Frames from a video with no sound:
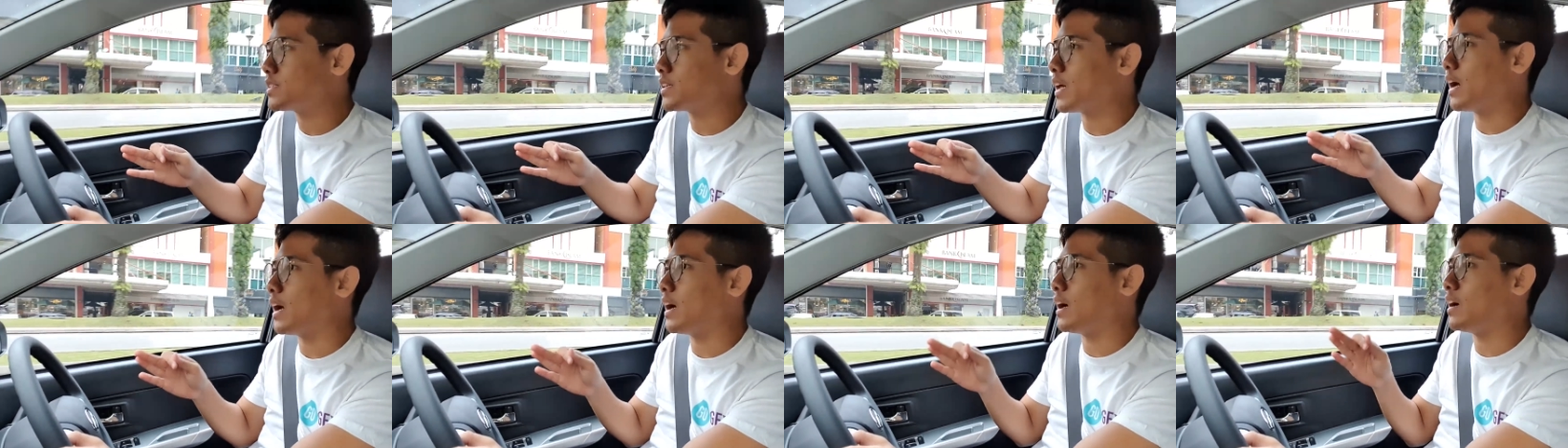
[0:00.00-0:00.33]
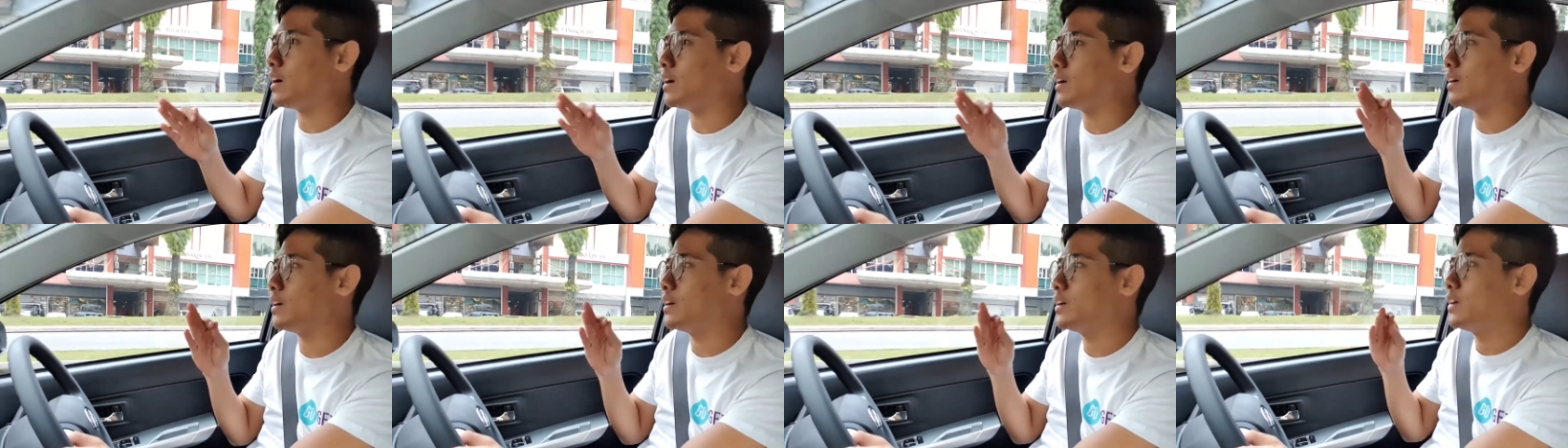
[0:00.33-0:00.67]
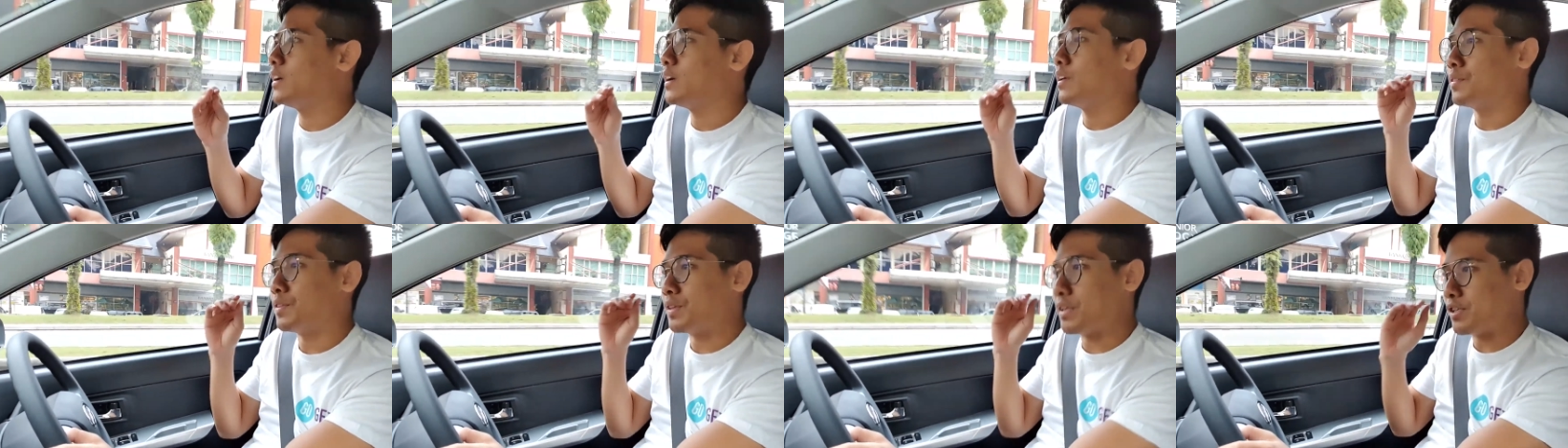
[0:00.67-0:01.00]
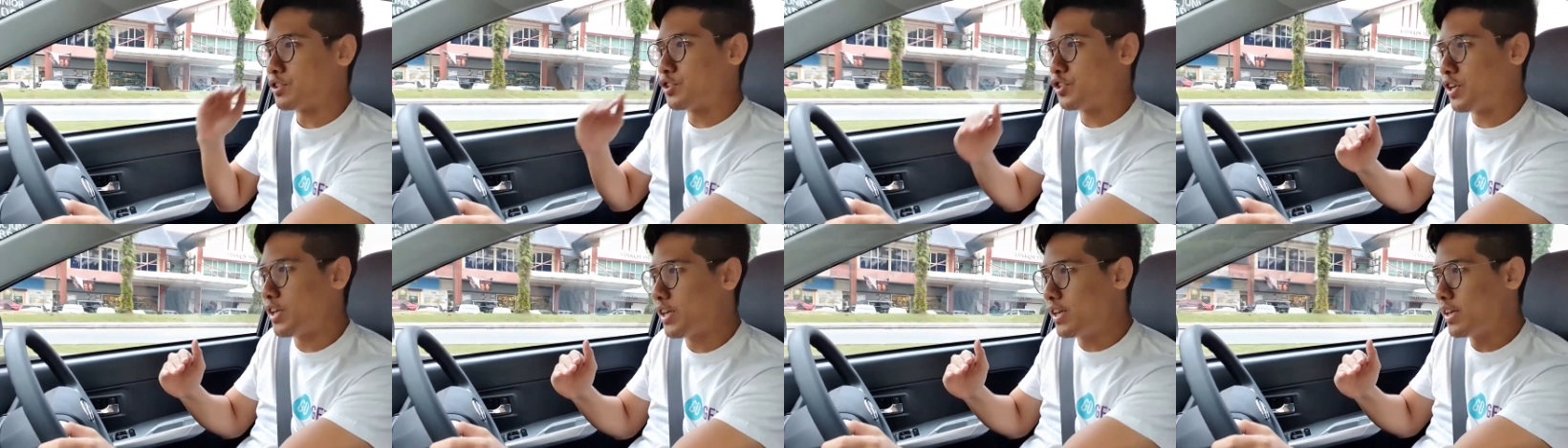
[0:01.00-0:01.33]
The
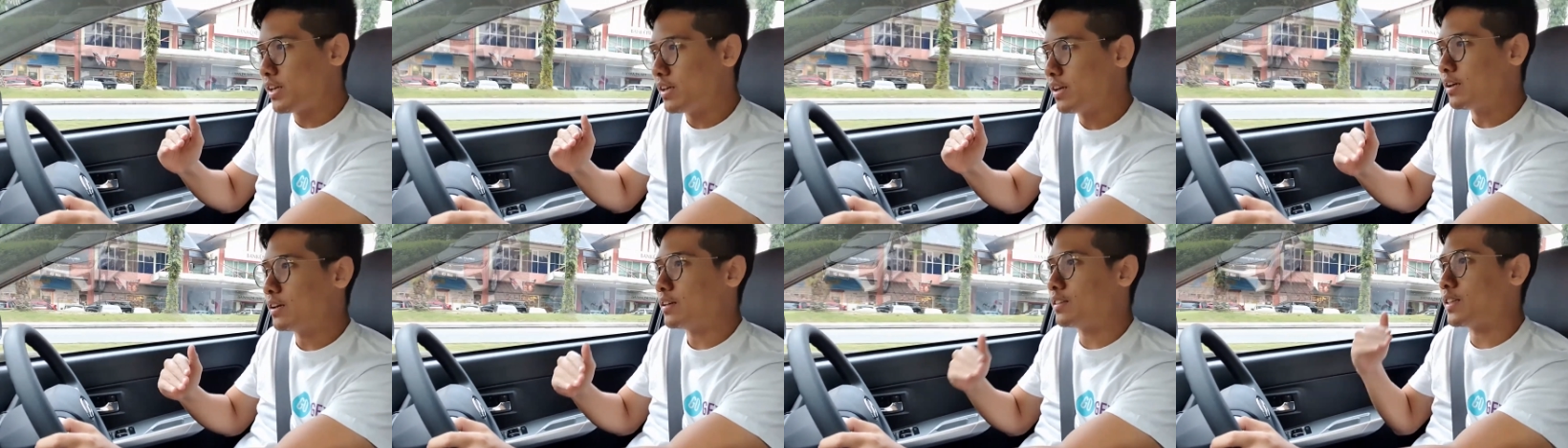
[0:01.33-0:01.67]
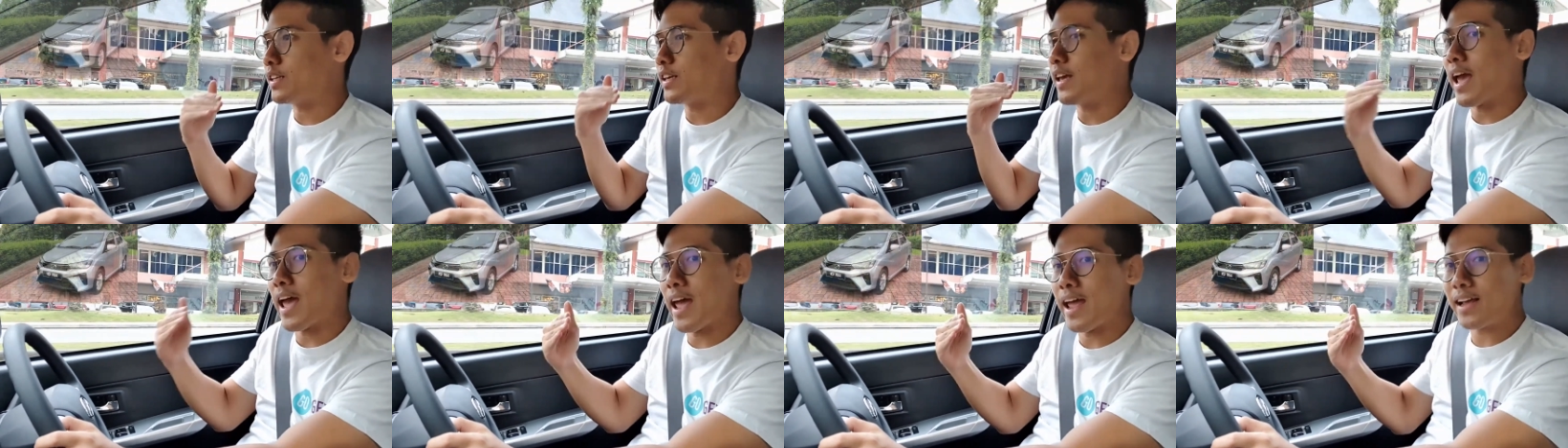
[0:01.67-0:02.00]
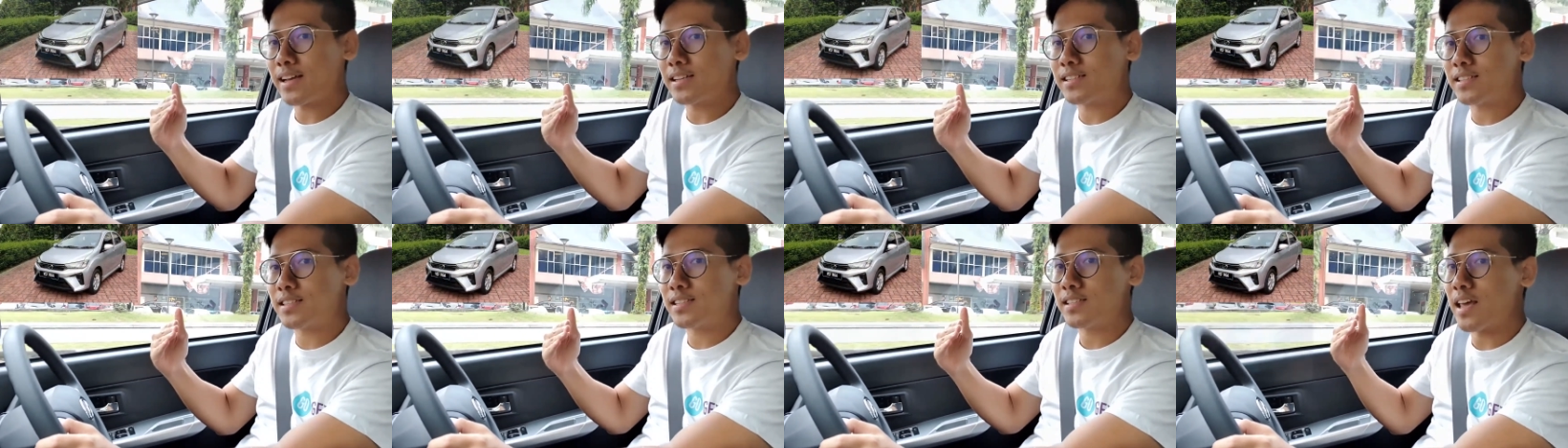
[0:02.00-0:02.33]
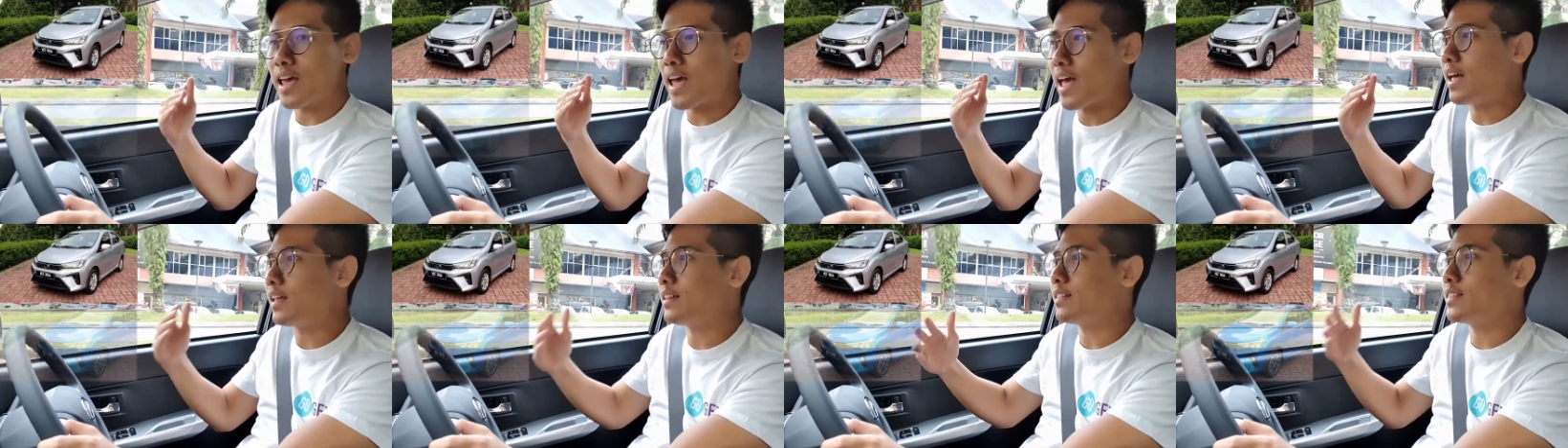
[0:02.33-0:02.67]
G, the X
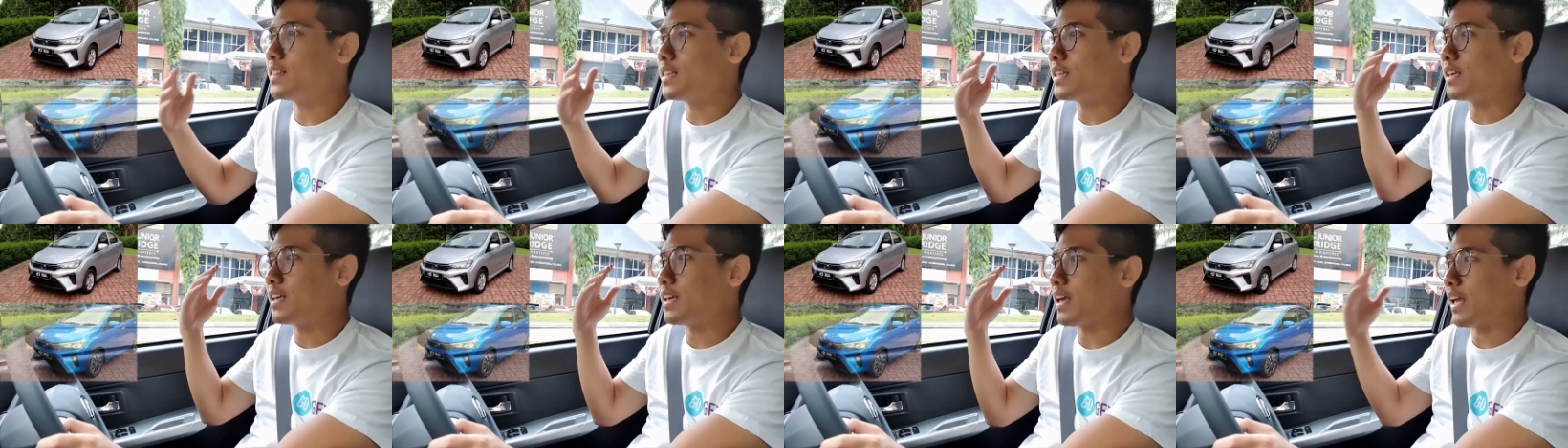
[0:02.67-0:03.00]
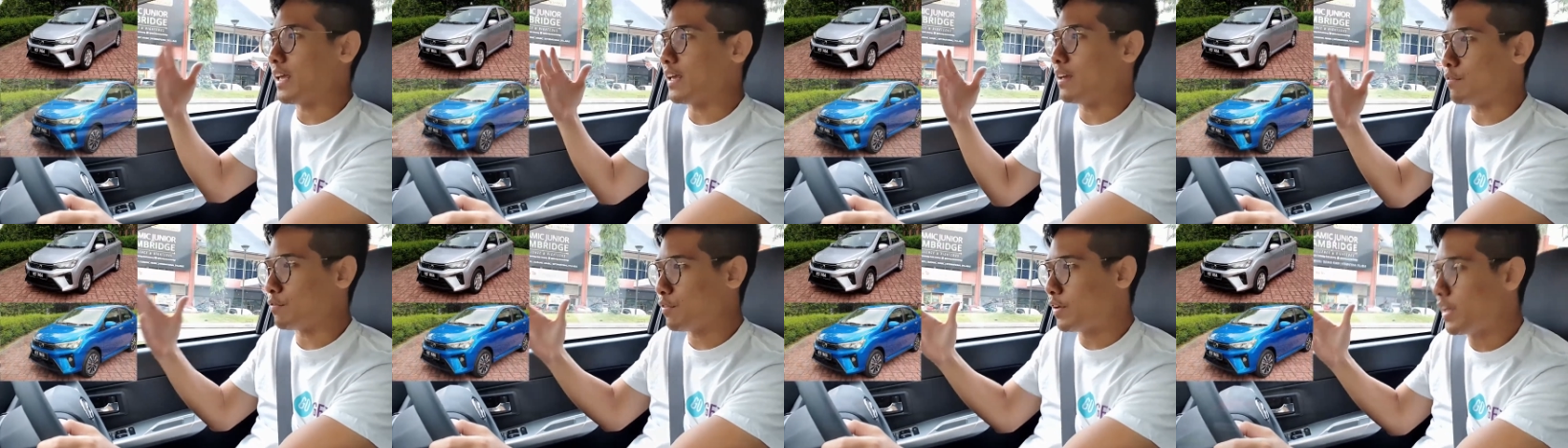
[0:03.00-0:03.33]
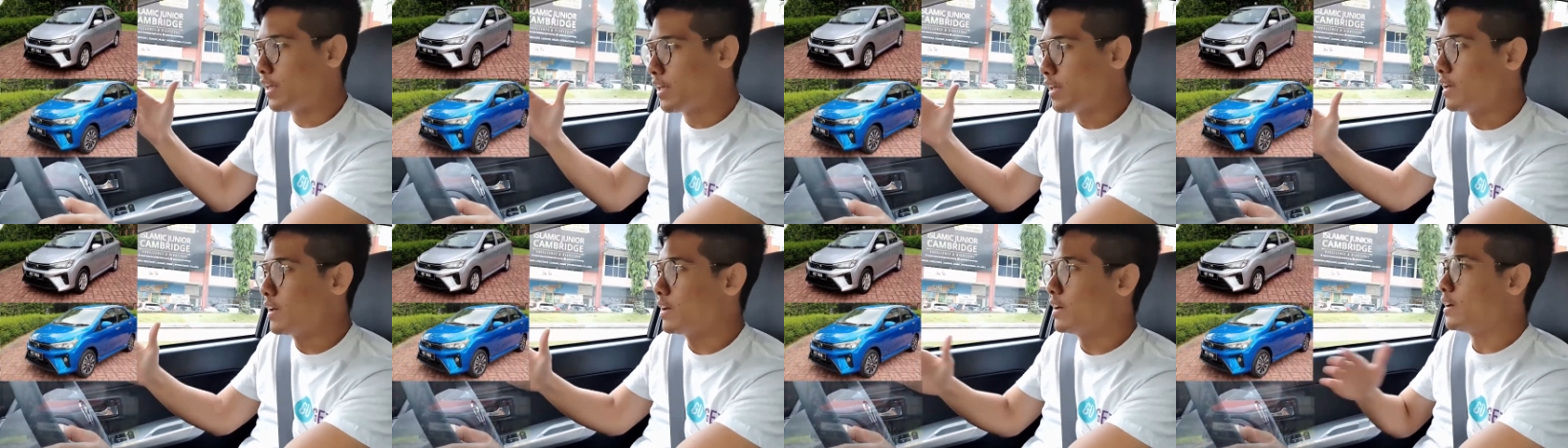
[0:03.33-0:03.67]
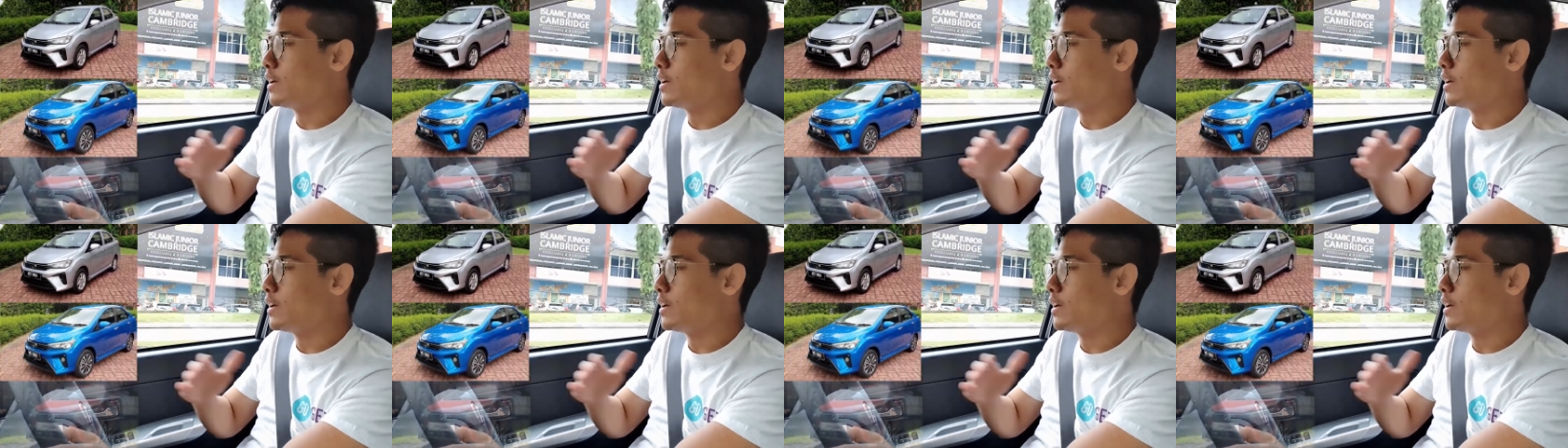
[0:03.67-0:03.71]
and the AV,